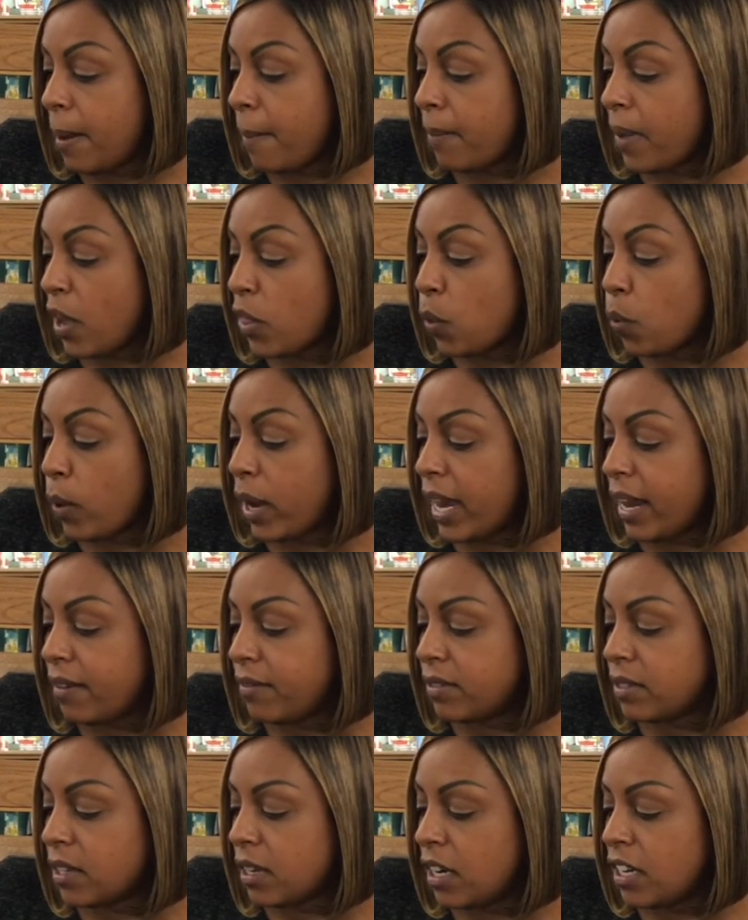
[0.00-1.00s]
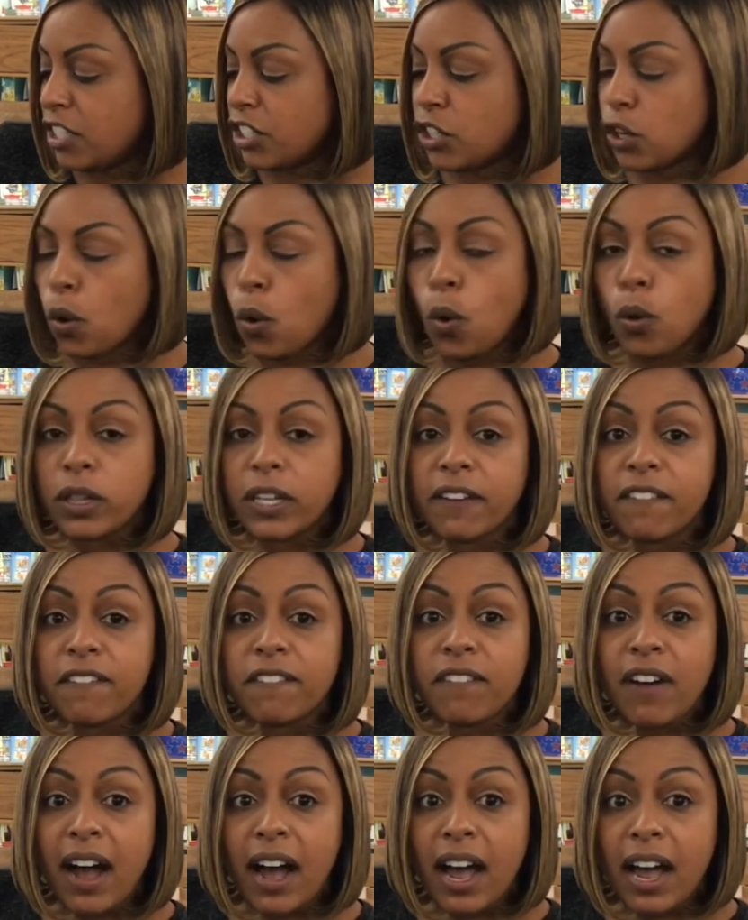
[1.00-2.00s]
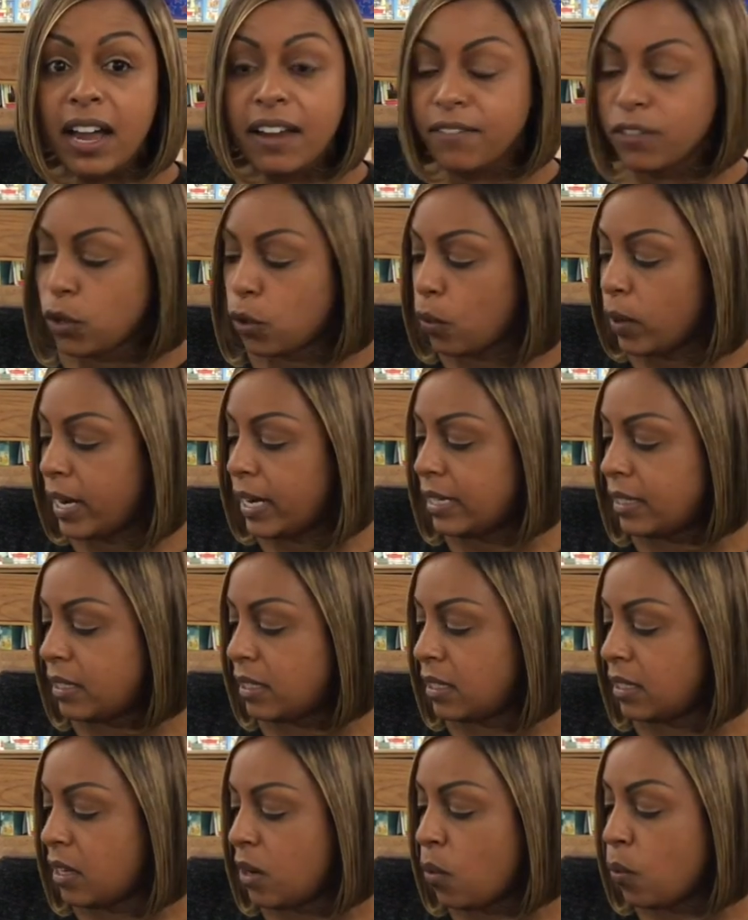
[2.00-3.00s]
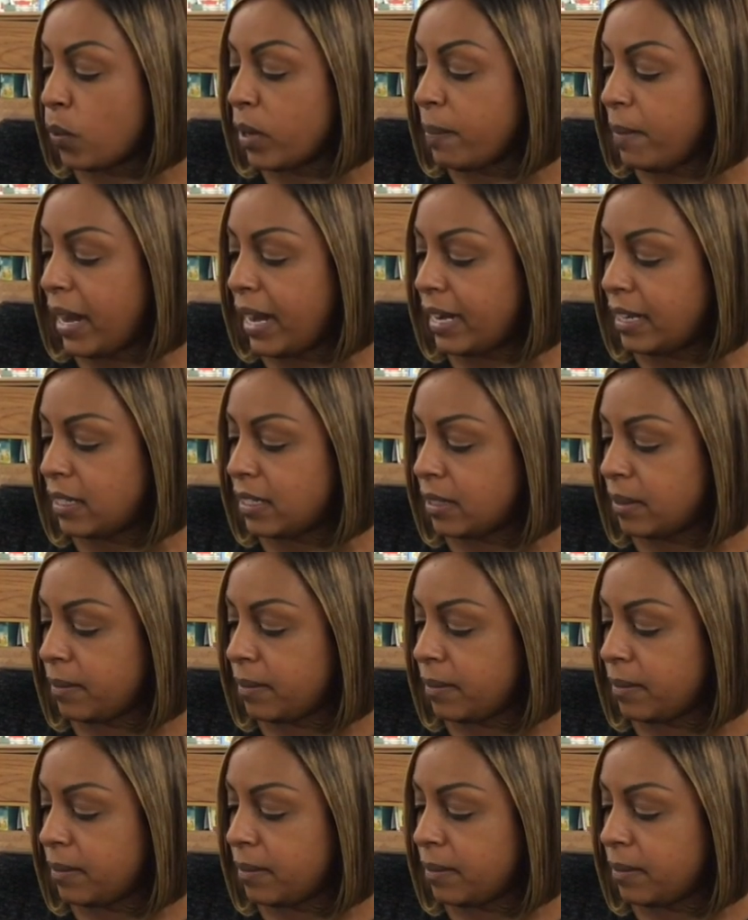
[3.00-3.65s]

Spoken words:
by the waves until only 5 crates remained.